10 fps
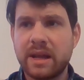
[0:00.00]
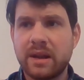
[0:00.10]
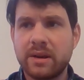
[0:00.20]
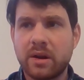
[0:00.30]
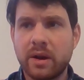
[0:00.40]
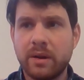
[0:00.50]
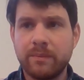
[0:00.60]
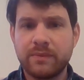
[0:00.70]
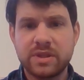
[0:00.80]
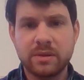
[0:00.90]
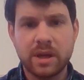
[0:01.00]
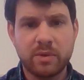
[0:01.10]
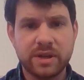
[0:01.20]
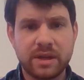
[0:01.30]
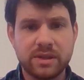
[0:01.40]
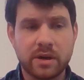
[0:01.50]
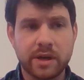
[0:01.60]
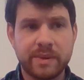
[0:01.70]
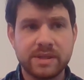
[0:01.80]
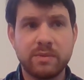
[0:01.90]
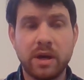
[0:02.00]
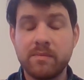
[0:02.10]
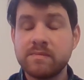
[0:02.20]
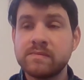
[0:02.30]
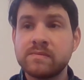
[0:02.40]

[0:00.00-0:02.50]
that to kind of break down these arguments, but